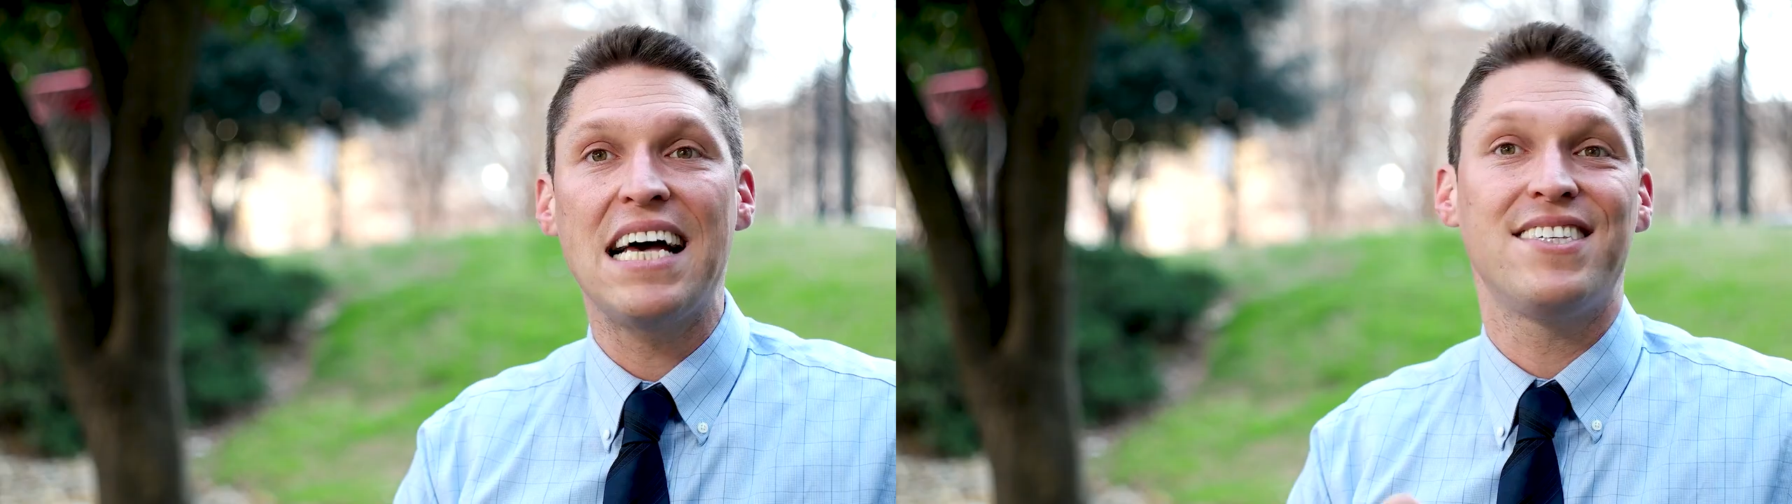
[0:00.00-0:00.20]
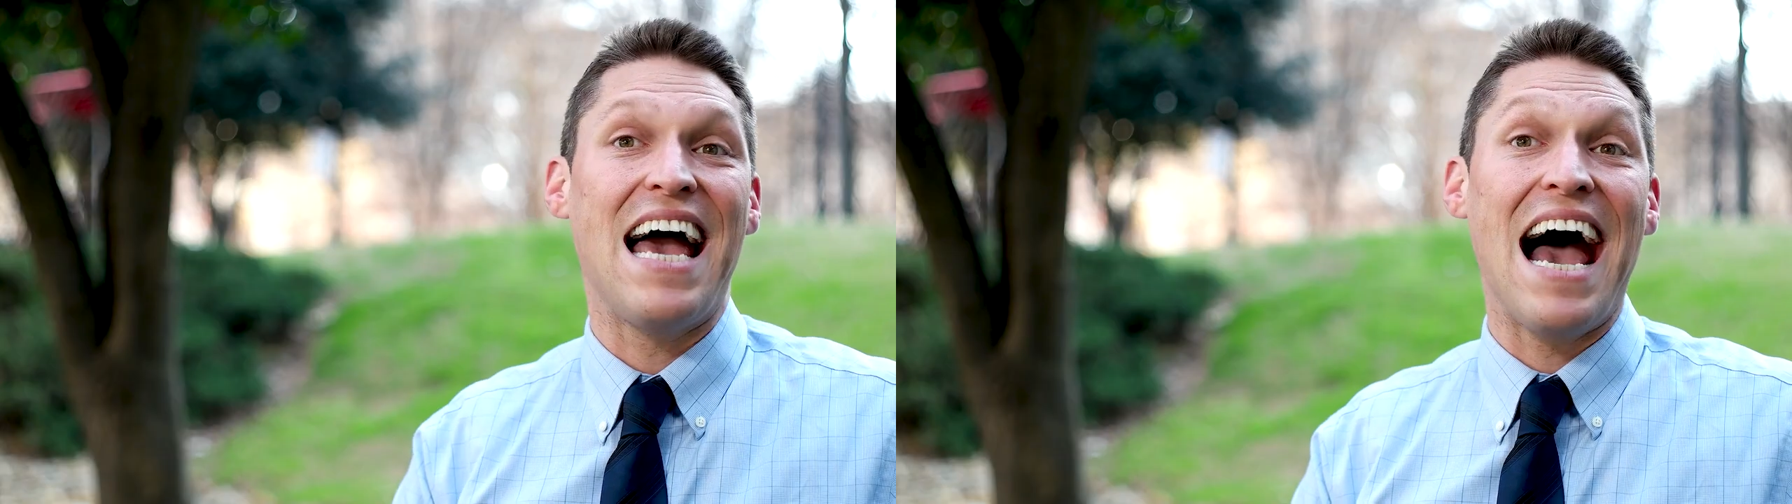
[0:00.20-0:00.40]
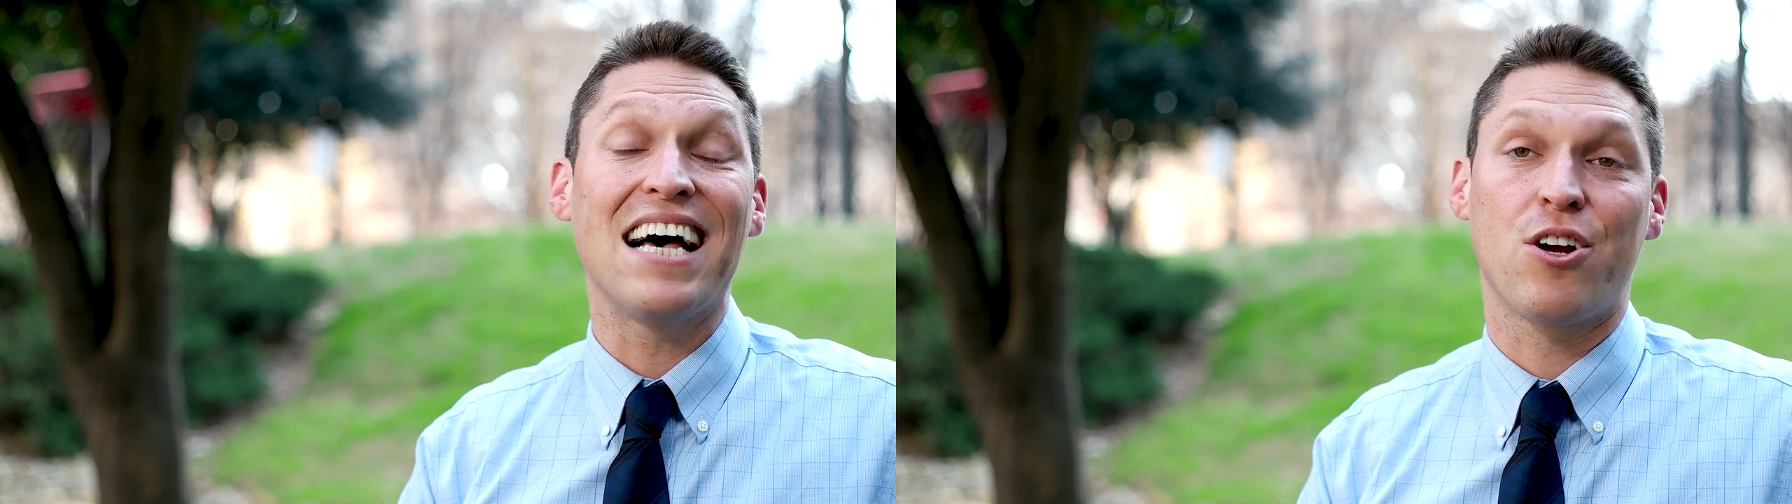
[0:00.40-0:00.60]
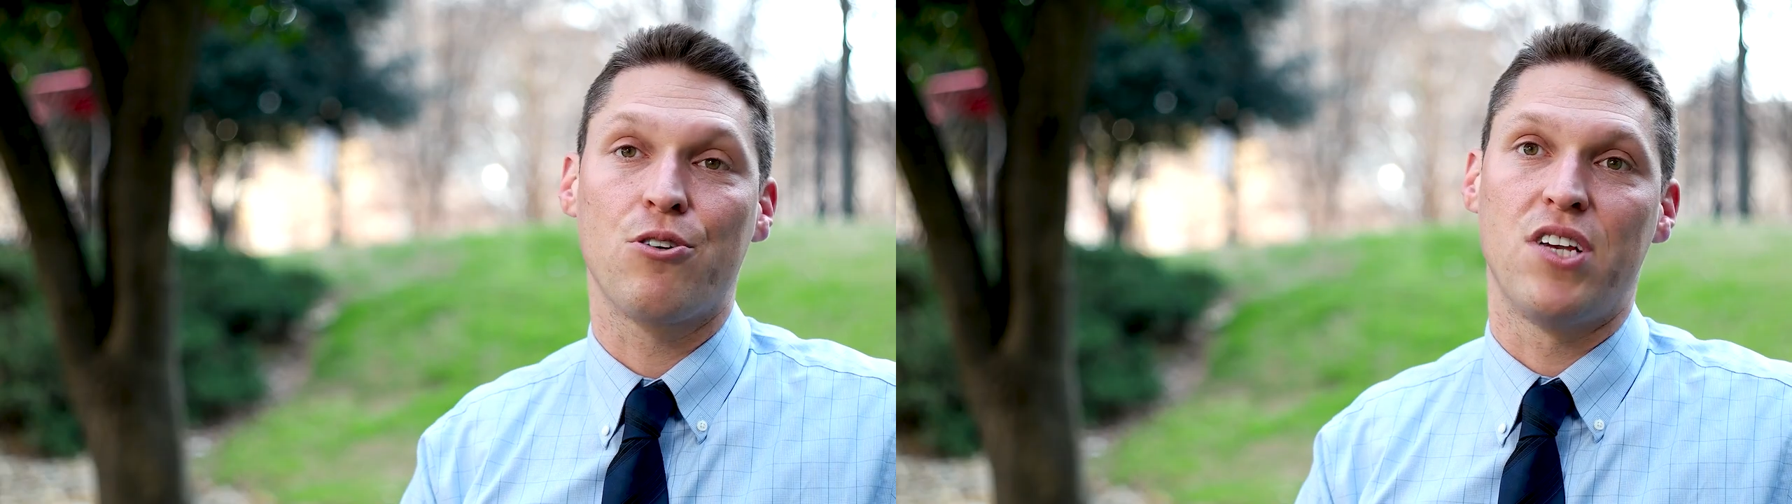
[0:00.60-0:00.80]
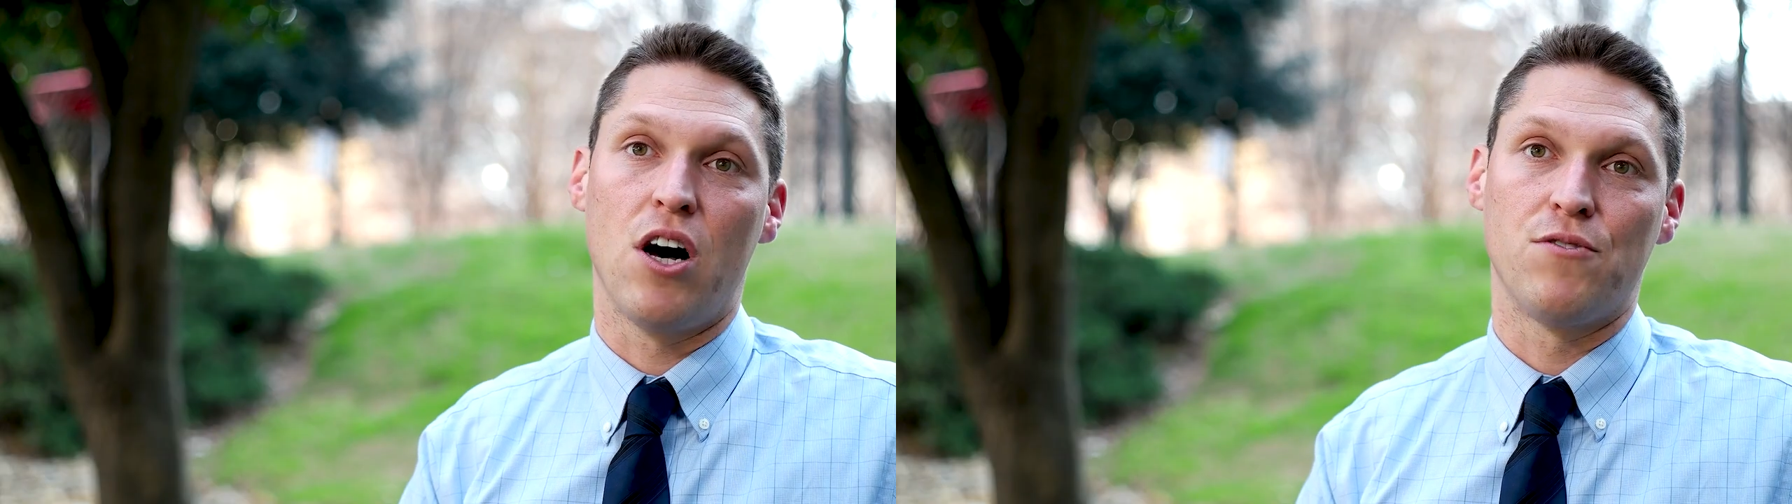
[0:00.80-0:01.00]
us has to
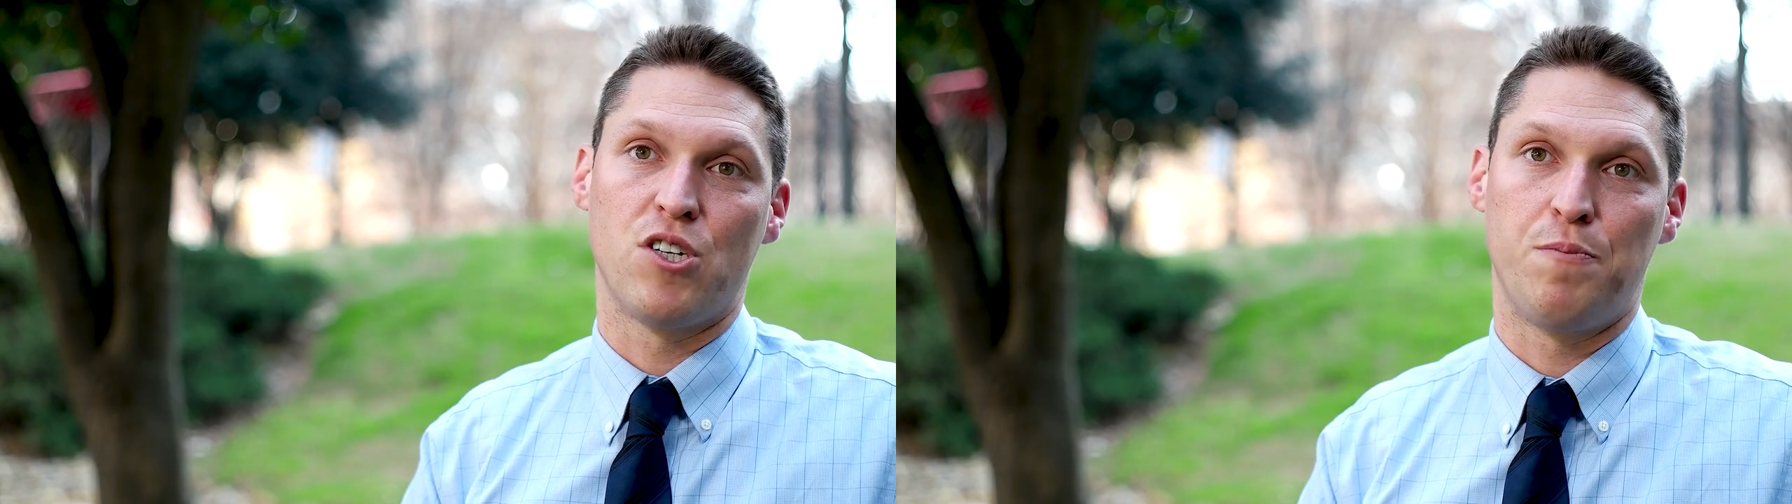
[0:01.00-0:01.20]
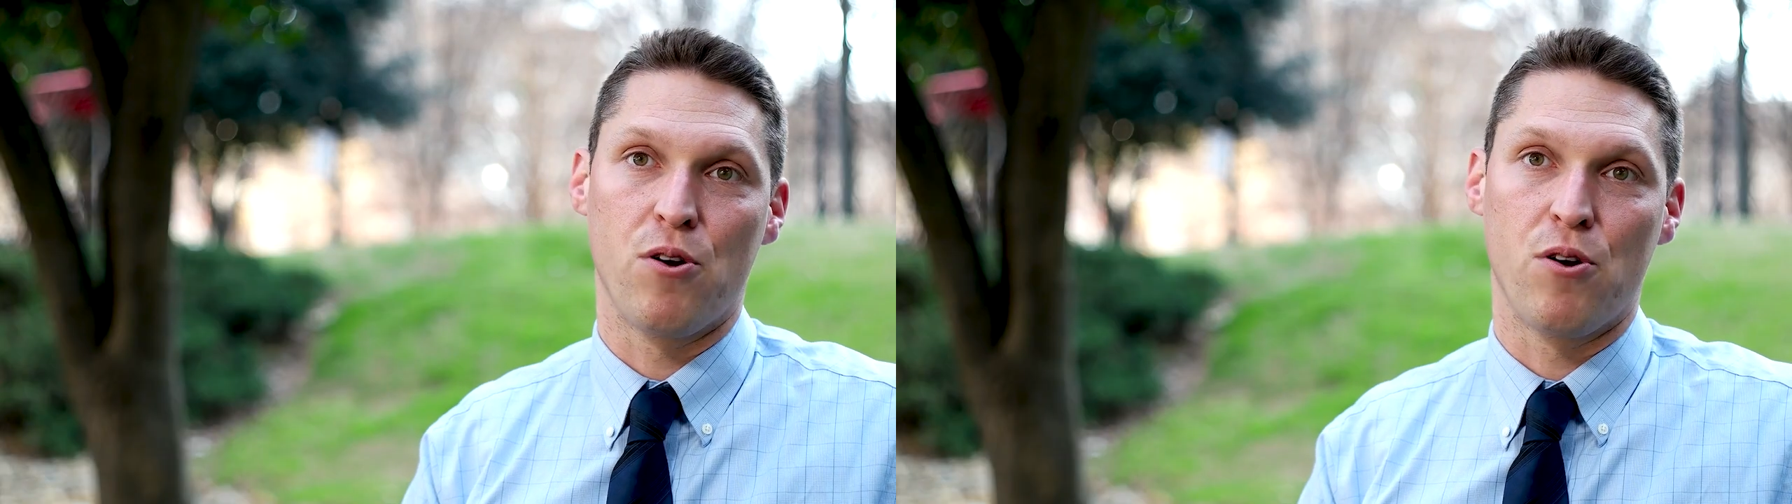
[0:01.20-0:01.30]
ask ourselves